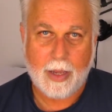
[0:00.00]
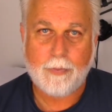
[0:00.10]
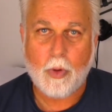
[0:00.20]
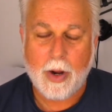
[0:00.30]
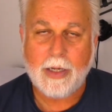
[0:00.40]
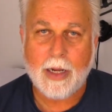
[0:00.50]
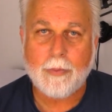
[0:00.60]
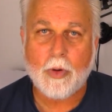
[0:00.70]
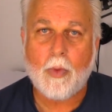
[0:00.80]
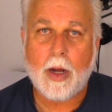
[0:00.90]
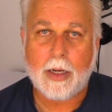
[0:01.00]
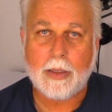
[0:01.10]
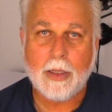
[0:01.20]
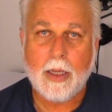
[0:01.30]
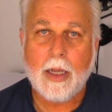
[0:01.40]
Point number one.
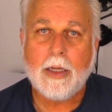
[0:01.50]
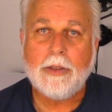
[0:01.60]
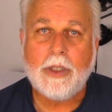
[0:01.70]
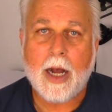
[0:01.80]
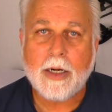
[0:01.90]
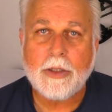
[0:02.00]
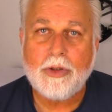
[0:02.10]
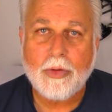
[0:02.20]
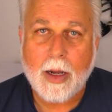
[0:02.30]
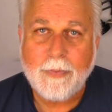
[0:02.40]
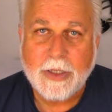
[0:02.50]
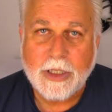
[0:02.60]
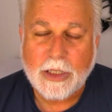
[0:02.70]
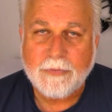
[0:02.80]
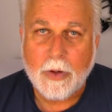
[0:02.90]
Donald Trump
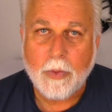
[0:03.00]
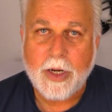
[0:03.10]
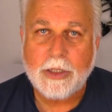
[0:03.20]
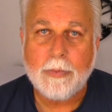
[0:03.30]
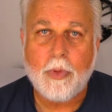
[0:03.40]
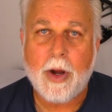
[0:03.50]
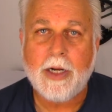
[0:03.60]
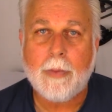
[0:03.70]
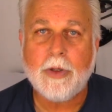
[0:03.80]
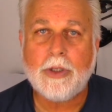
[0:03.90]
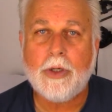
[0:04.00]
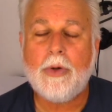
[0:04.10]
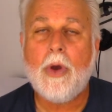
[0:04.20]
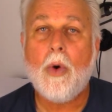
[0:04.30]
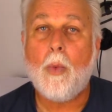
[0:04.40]
exists for a reason. Point number
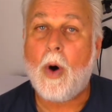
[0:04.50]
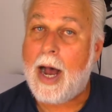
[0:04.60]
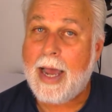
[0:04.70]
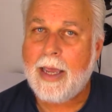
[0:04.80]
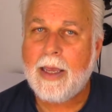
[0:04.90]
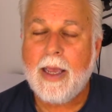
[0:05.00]
two, why?